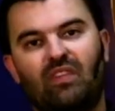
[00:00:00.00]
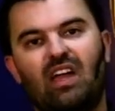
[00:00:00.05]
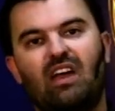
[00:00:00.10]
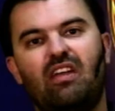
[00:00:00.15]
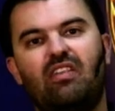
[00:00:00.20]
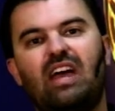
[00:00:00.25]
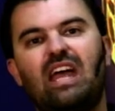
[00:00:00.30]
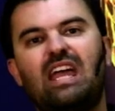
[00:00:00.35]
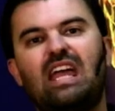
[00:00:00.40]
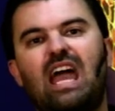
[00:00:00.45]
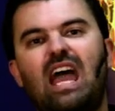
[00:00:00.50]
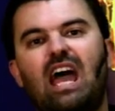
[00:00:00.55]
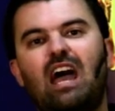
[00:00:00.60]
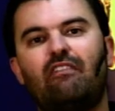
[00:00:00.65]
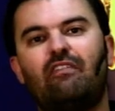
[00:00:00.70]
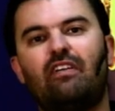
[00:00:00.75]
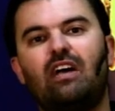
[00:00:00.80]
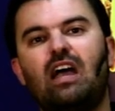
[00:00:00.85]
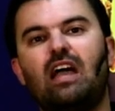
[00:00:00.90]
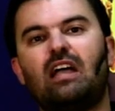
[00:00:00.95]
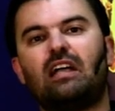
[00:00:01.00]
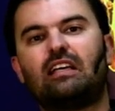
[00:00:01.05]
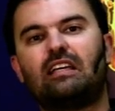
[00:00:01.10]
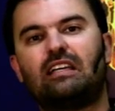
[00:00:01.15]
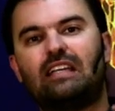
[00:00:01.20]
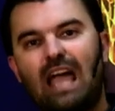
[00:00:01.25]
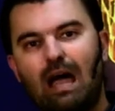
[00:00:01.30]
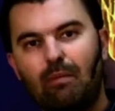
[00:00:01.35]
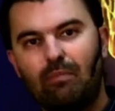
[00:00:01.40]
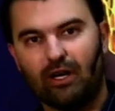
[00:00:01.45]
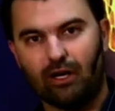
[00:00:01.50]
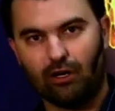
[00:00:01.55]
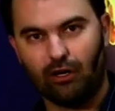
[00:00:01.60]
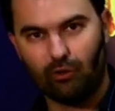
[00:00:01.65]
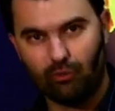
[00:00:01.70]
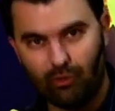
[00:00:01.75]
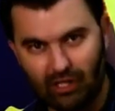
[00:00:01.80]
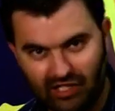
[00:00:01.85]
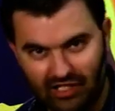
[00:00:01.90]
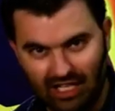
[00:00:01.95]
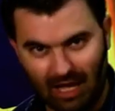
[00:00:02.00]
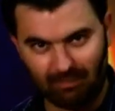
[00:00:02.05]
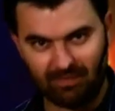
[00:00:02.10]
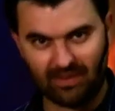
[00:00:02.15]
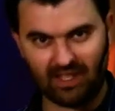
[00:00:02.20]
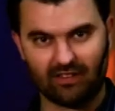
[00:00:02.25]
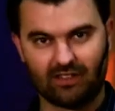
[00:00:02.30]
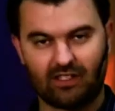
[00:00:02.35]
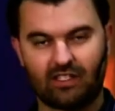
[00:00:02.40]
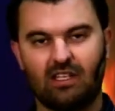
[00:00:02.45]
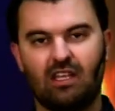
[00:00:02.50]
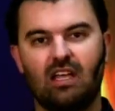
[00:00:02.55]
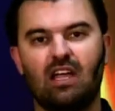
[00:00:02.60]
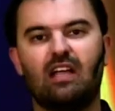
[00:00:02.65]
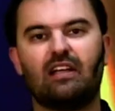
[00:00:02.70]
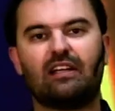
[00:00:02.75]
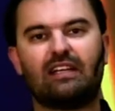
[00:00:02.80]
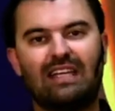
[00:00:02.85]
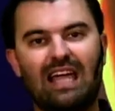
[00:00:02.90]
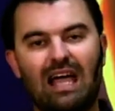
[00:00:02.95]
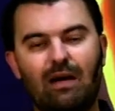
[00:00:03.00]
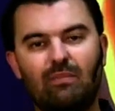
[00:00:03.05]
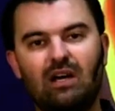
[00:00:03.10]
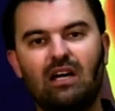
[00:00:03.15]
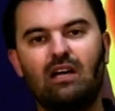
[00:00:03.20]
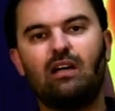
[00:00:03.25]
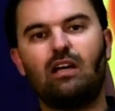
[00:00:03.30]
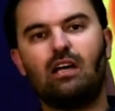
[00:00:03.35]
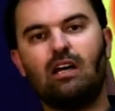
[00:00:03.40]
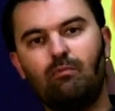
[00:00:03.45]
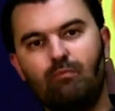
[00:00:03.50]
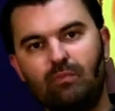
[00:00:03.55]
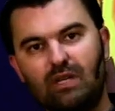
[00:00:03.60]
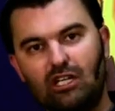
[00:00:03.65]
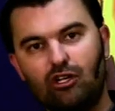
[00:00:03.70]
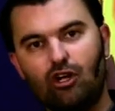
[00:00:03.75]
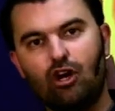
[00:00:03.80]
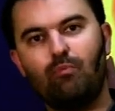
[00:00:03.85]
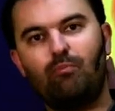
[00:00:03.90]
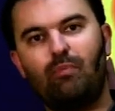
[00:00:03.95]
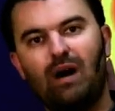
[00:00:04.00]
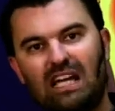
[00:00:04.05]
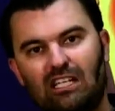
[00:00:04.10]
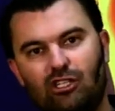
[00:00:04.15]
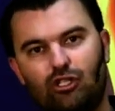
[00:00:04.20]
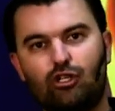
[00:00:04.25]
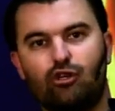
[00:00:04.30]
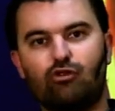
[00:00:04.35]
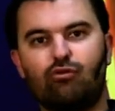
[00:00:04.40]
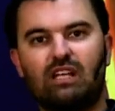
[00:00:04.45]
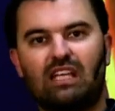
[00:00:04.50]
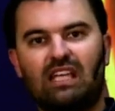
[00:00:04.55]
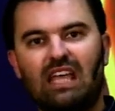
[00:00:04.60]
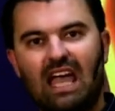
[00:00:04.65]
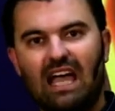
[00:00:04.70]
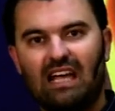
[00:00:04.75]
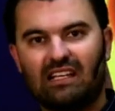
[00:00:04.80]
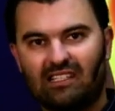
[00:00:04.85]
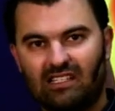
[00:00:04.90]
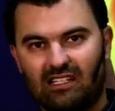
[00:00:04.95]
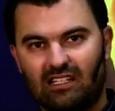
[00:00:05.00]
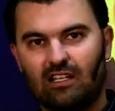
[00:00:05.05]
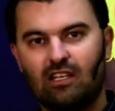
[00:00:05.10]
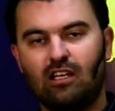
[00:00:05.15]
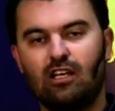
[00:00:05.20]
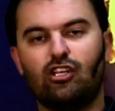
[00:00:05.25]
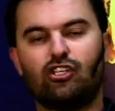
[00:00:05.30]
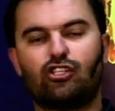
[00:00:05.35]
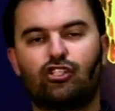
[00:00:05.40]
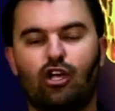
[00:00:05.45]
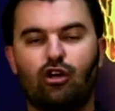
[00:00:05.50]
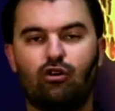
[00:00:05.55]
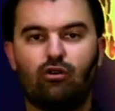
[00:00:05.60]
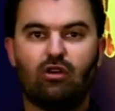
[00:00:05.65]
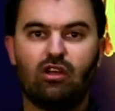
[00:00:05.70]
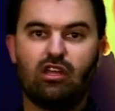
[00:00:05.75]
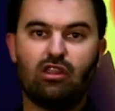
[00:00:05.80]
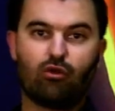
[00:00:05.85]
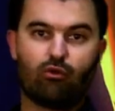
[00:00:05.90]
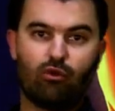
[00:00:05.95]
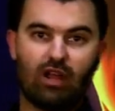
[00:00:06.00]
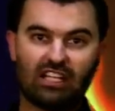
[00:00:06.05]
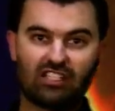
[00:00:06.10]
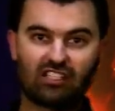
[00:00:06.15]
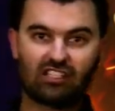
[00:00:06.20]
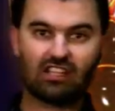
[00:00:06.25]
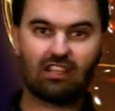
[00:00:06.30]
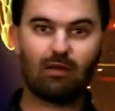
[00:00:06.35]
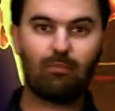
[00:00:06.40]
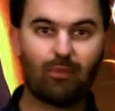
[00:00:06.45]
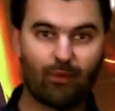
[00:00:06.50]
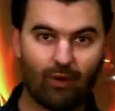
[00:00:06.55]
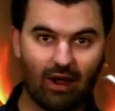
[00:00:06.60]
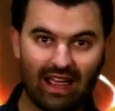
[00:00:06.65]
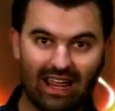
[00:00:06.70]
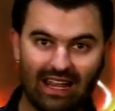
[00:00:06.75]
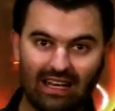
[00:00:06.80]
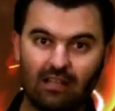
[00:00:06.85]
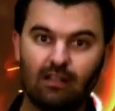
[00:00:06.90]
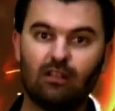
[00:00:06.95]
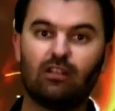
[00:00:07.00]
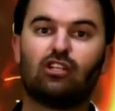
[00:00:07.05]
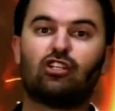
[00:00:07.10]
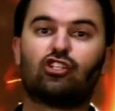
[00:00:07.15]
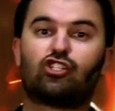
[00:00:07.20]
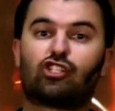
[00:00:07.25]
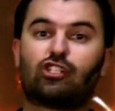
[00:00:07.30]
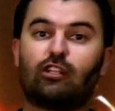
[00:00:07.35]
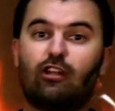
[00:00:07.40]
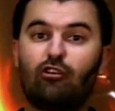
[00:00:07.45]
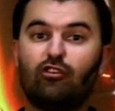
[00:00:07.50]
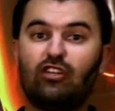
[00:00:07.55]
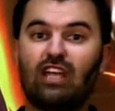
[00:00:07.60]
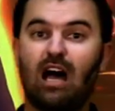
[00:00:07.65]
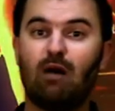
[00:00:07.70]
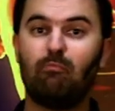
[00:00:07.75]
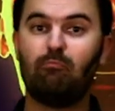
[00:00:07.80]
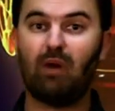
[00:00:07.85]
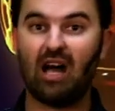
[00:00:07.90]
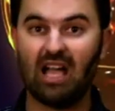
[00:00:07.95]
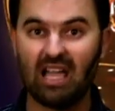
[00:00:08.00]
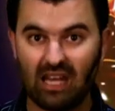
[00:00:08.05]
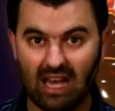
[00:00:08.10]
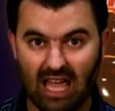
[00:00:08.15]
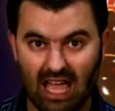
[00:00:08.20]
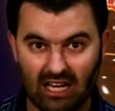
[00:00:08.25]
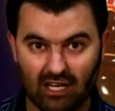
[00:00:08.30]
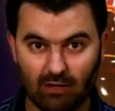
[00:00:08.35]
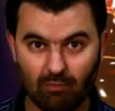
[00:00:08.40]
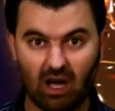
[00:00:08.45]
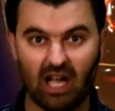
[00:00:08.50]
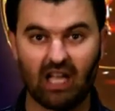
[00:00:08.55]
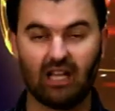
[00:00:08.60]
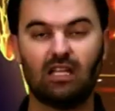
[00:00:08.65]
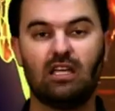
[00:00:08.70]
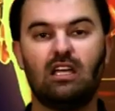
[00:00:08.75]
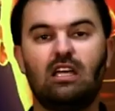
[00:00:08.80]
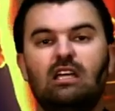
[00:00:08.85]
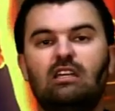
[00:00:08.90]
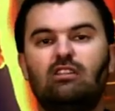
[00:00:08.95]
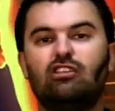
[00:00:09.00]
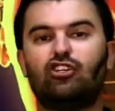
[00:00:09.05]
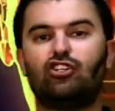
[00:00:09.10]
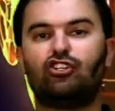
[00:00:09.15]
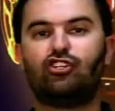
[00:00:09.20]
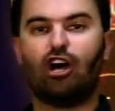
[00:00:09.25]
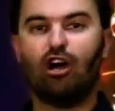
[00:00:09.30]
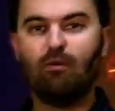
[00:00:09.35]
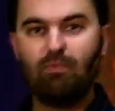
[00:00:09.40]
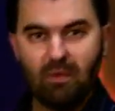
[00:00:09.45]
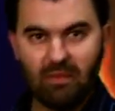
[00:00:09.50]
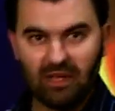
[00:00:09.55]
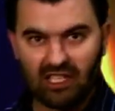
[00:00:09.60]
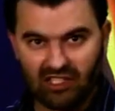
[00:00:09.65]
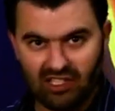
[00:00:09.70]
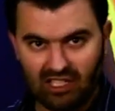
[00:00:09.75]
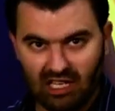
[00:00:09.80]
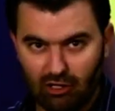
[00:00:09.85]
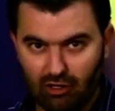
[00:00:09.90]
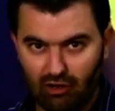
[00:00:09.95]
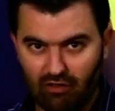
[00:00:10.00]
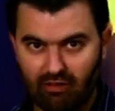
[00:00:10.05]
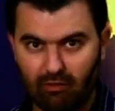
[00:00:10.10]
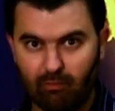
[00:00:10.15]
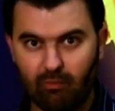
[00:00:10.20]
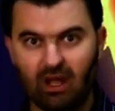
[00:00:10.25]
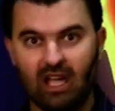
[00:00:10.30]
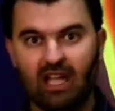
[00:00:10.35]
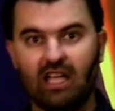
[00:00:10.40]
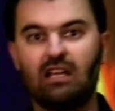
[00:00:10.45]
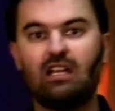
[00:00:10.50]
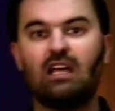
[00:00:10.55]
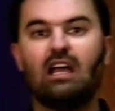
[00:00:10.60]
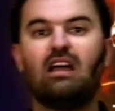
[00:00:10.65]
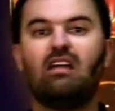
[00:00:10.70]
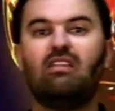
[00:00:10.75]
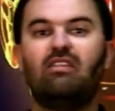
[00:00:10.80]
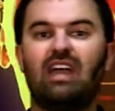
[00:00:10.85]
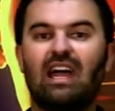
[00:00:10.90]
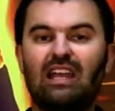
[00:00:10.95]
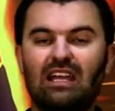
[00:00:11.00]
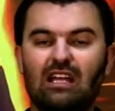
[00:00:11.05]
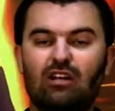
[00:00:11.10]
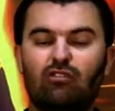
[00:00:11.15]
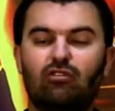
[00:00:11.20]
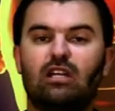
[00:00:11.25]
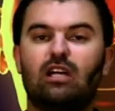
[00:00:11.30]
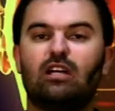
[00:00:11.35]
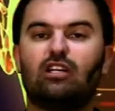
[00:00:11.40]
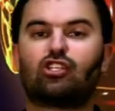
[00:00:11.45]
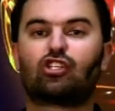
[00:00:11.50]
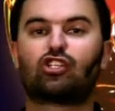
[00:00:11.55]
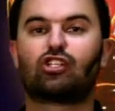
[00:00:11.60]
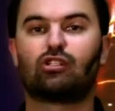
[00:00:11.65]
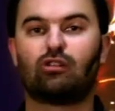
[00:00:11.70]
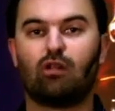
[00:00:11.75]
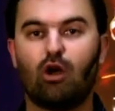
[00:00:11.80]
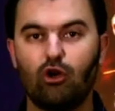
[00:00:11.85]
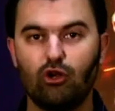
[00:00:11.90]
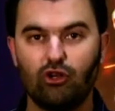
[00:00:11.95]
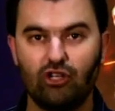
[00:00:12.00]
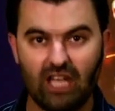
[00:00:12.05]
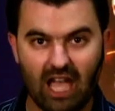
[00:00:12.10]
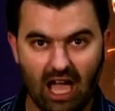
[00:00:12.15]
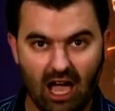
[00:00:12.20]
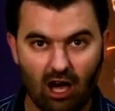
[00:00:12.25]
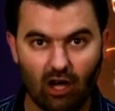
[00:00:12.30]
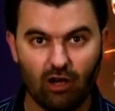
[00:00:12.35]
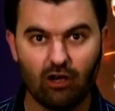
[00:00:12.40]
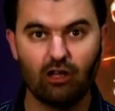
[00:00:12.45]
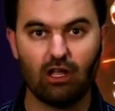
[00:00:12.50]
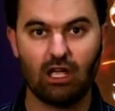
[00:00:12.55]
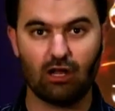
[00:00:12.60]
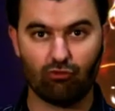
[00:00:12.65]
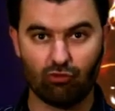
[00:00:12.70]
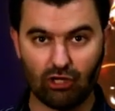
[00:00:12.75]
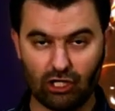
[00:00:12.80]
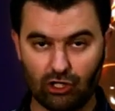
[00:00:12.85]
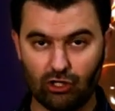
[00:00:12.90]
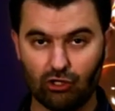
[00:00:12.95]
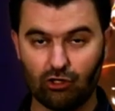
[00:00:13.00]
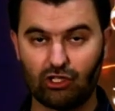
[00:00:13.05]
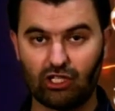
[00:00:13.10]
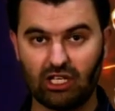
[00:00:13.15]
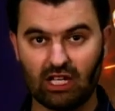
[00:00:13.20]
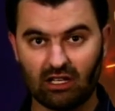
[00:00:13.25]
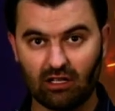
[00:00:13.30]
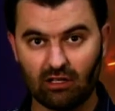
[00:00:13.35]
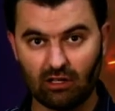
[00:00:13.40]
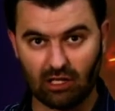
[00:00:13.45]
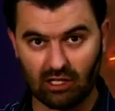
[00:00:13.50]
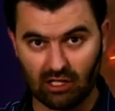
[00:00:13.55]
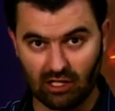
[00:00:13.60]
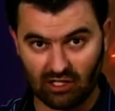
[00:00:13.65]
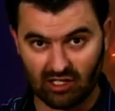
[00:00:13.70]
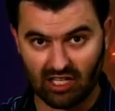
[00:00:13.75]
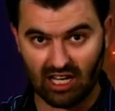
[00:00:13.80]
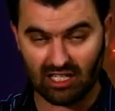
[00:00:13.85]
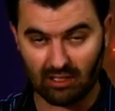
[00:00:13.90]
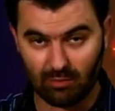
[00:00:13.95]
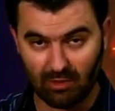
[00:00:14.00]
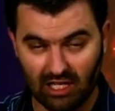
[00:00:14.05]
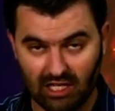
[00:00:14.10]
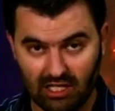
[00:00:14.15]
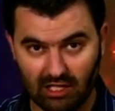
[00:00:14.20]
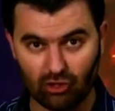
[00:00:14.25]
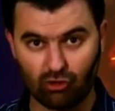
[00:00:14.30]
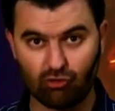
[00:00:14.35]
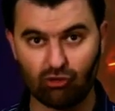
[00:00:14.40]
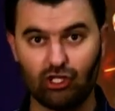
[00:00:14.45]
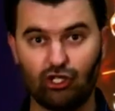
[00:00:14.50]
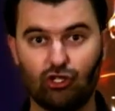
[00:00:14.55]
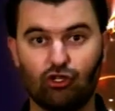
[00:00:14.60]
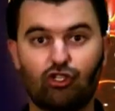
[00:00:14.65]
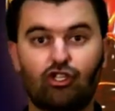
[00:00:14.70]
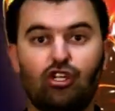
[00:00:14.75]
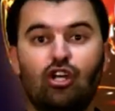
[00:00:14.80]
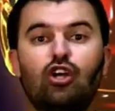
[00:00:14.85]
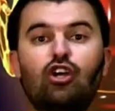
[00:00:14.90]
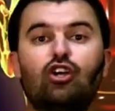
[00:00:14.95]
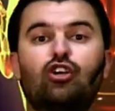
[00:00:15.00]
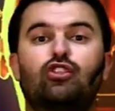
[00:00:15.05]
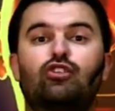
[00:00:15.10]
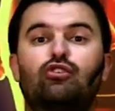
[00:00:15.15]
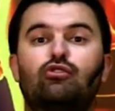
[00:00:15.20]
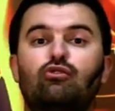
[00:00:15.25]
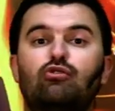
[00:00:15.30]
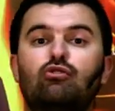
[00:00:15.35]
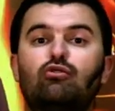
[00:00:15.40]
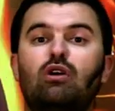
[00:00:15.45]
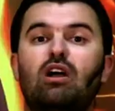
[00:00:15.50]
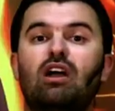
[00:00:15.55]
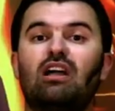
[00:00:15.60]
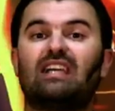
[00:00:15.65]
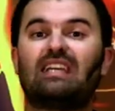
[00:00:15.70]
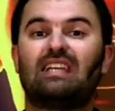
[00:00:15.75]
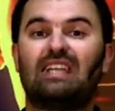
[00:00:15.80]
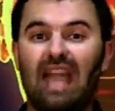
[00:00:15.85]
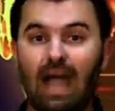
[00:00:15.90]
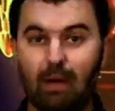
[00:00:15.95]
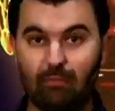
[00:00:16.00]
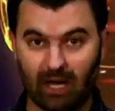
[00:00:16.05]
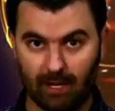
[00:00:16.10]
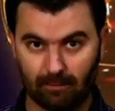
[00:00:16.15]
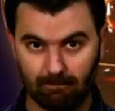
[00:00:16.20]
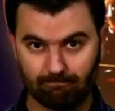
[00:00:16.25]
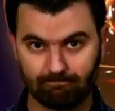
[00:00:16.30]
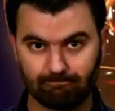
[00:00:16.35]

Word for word: They have GABA receptors, gamma aminobutyric acid. So in the rest of the brain, slowed down by anandamide. In the dopamine center of the brain, that area is slowed down and reduced, the excitability is reduced through GABA.